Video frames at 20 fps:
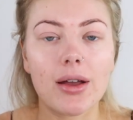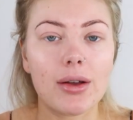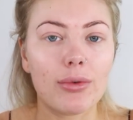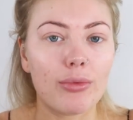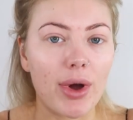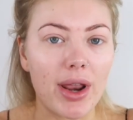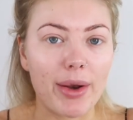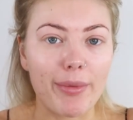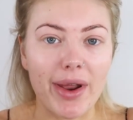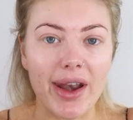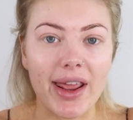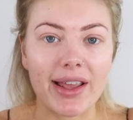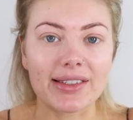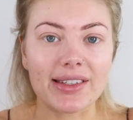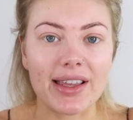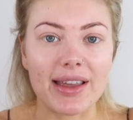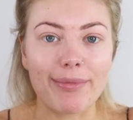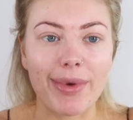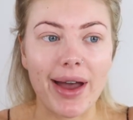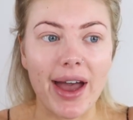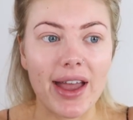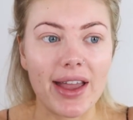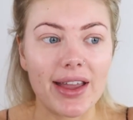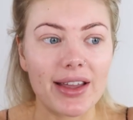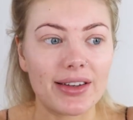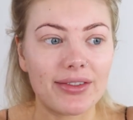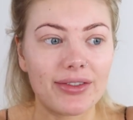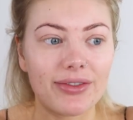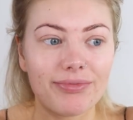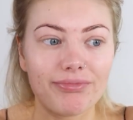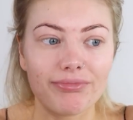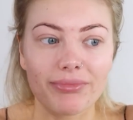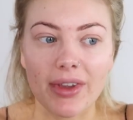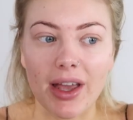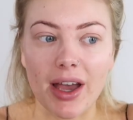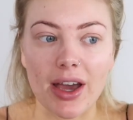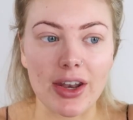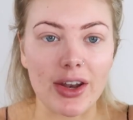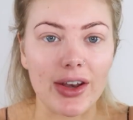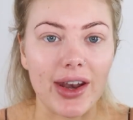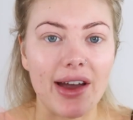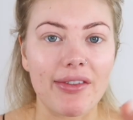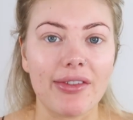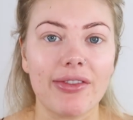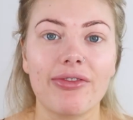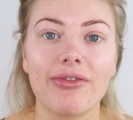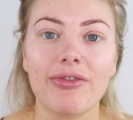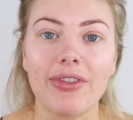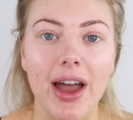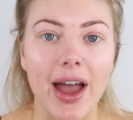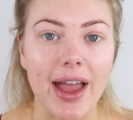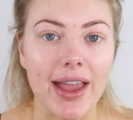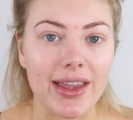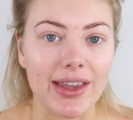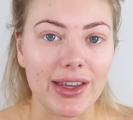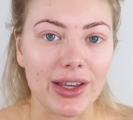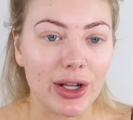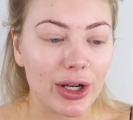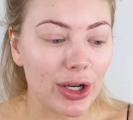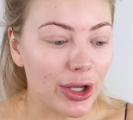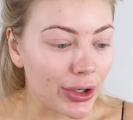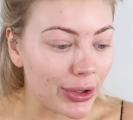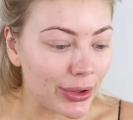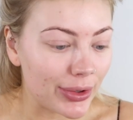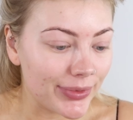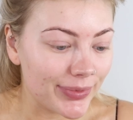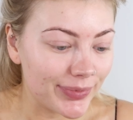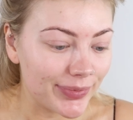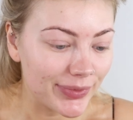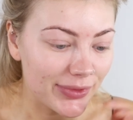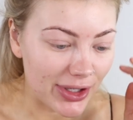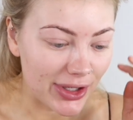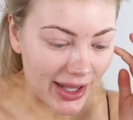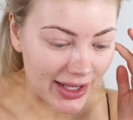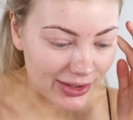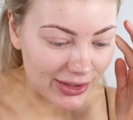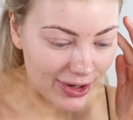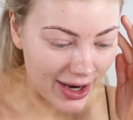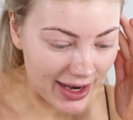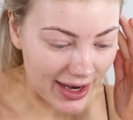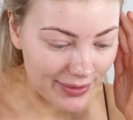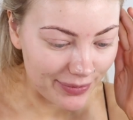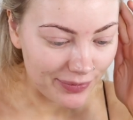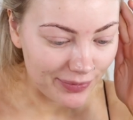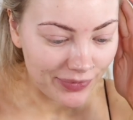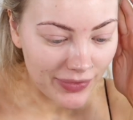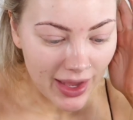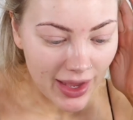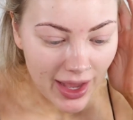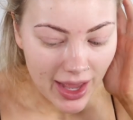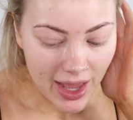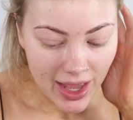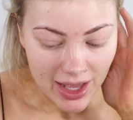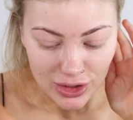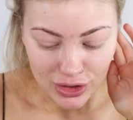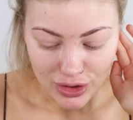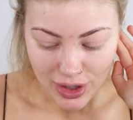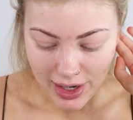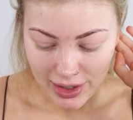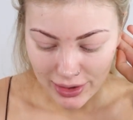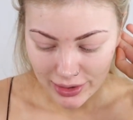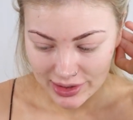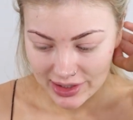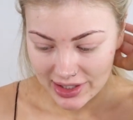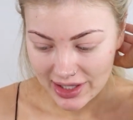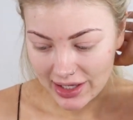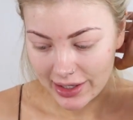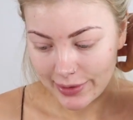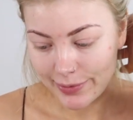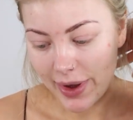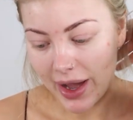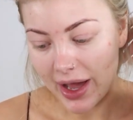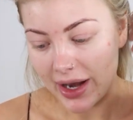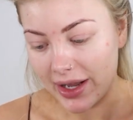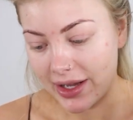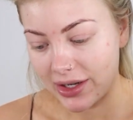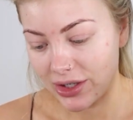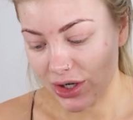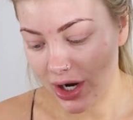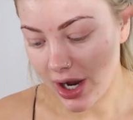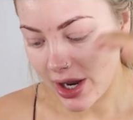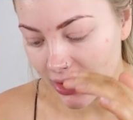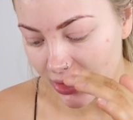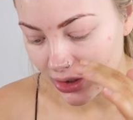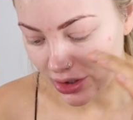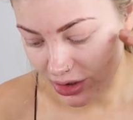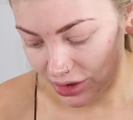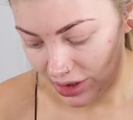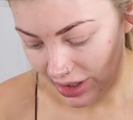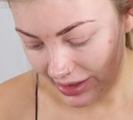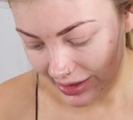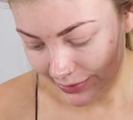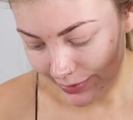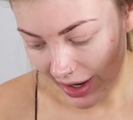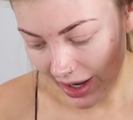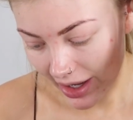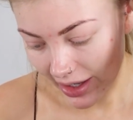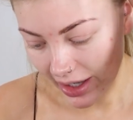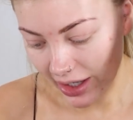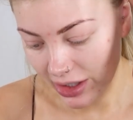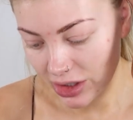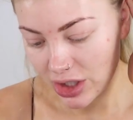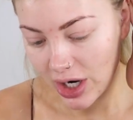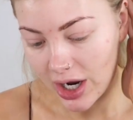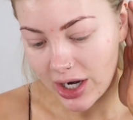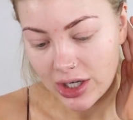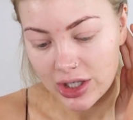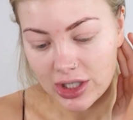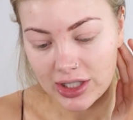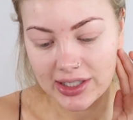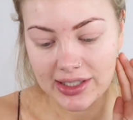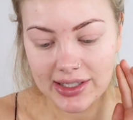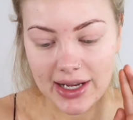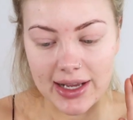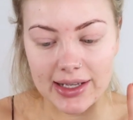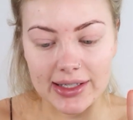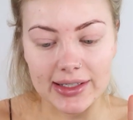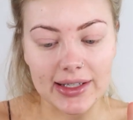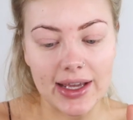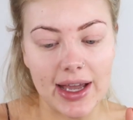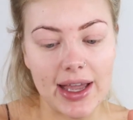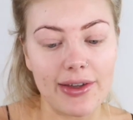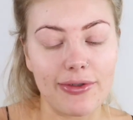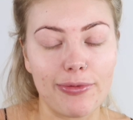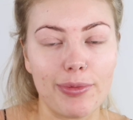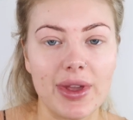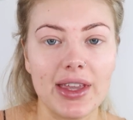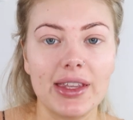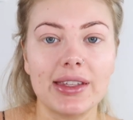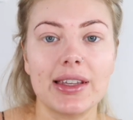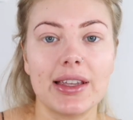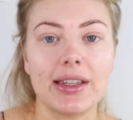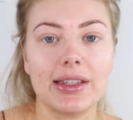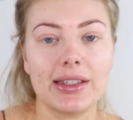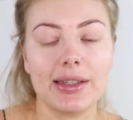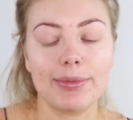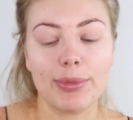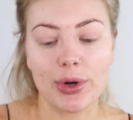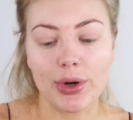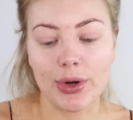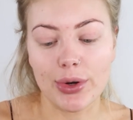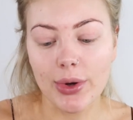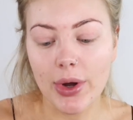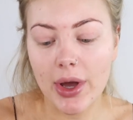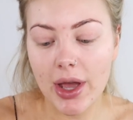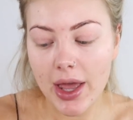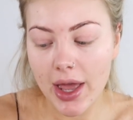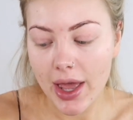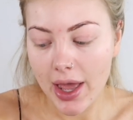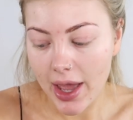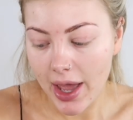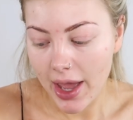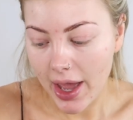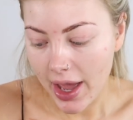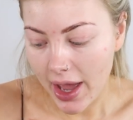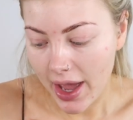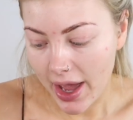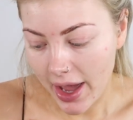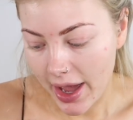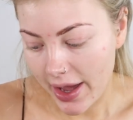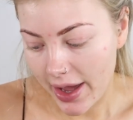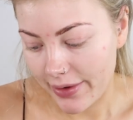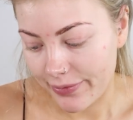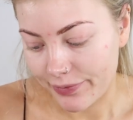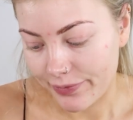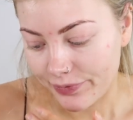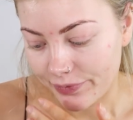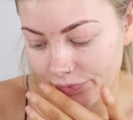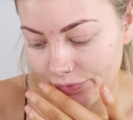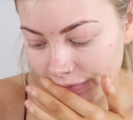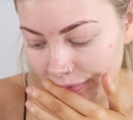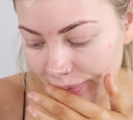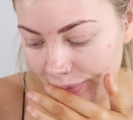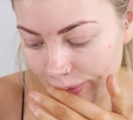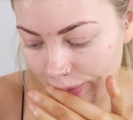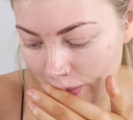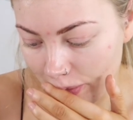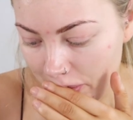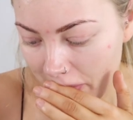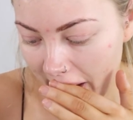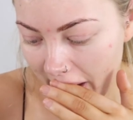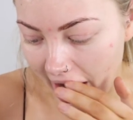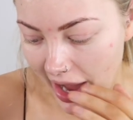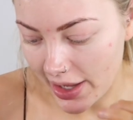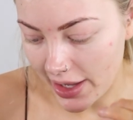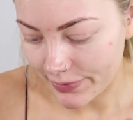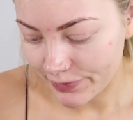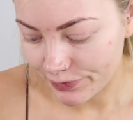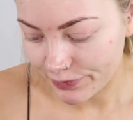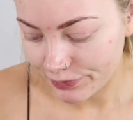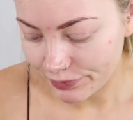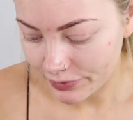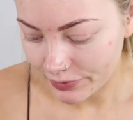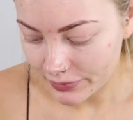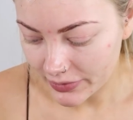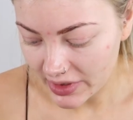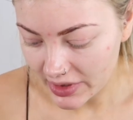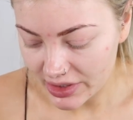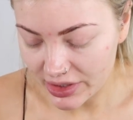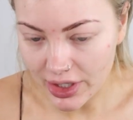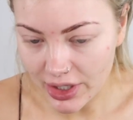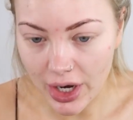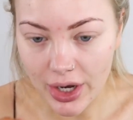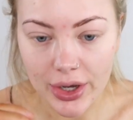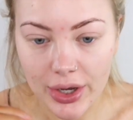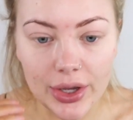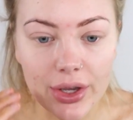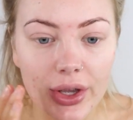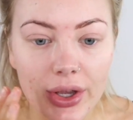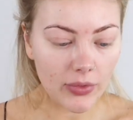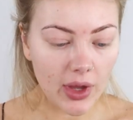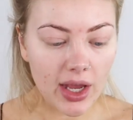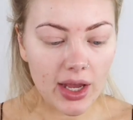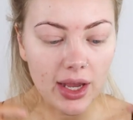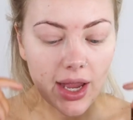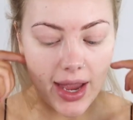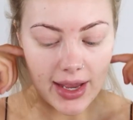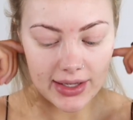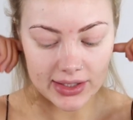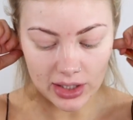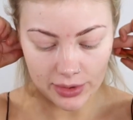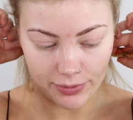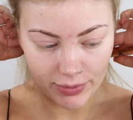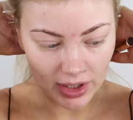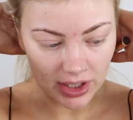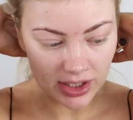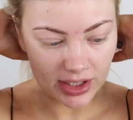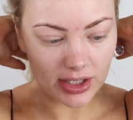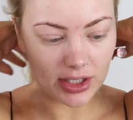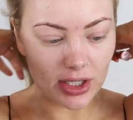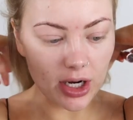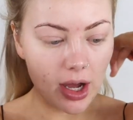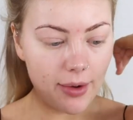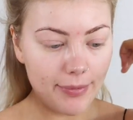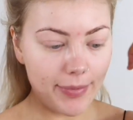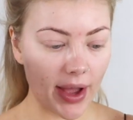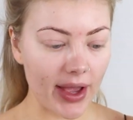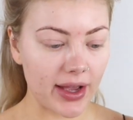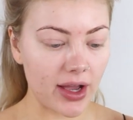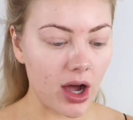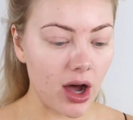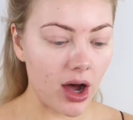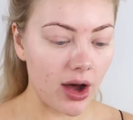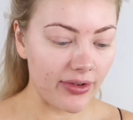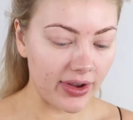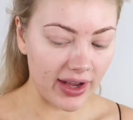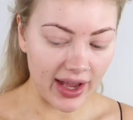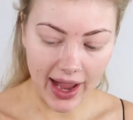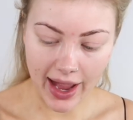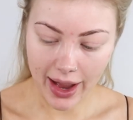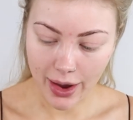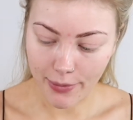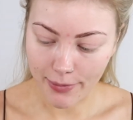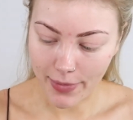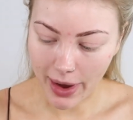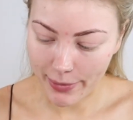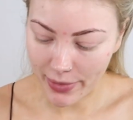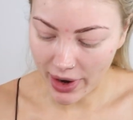when am I next getting paid? I don't have a clue, so that's great. Try not to think about it, try not to stress about it, trying to just stay safe, be sensible. Yeah, so okay, so I'm gonna start by carving out my